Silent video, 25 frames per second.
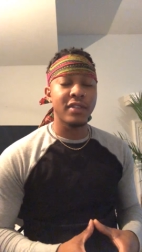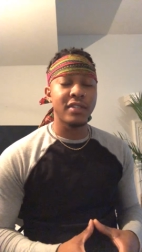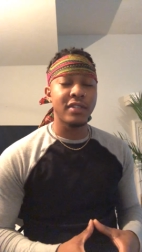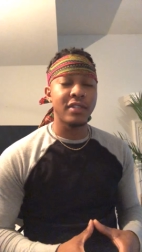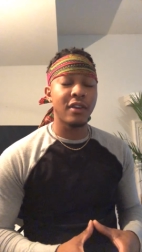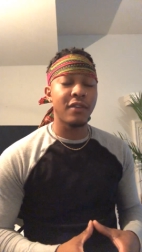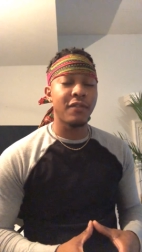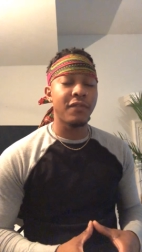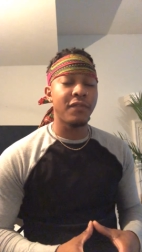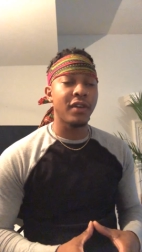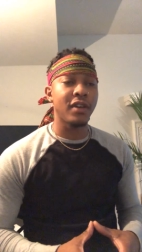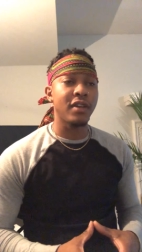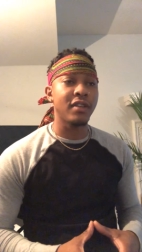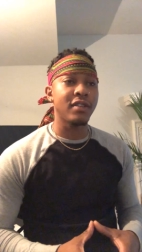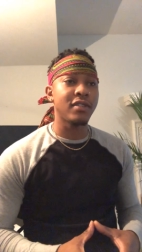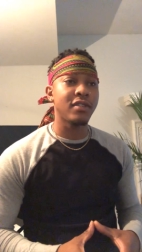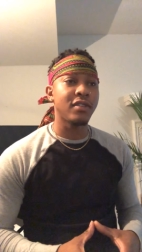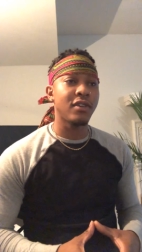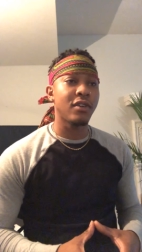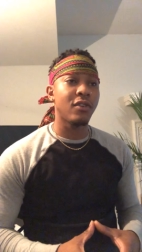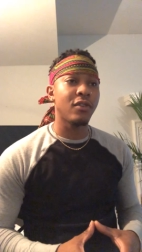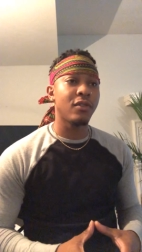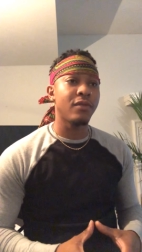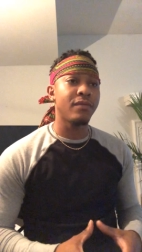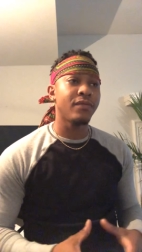the self-hate.
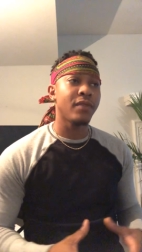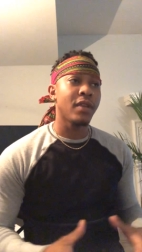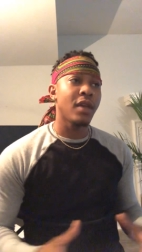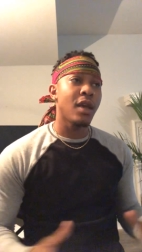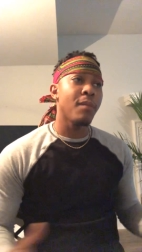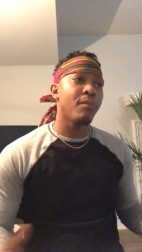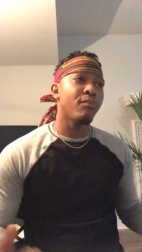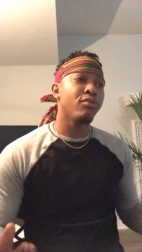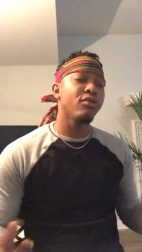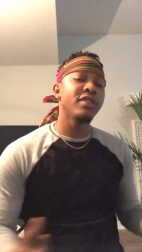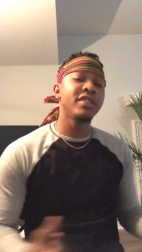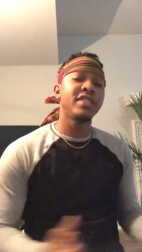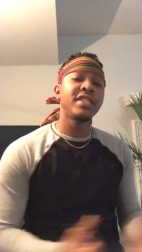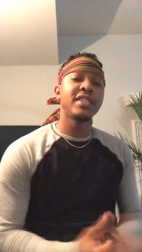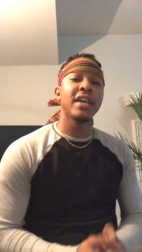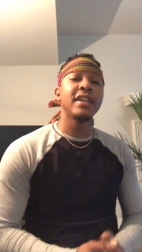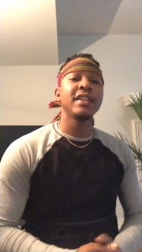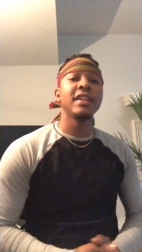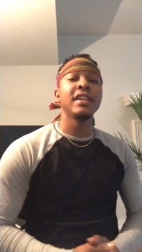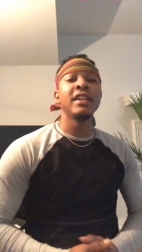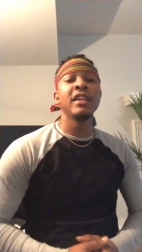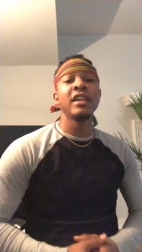So appreciate the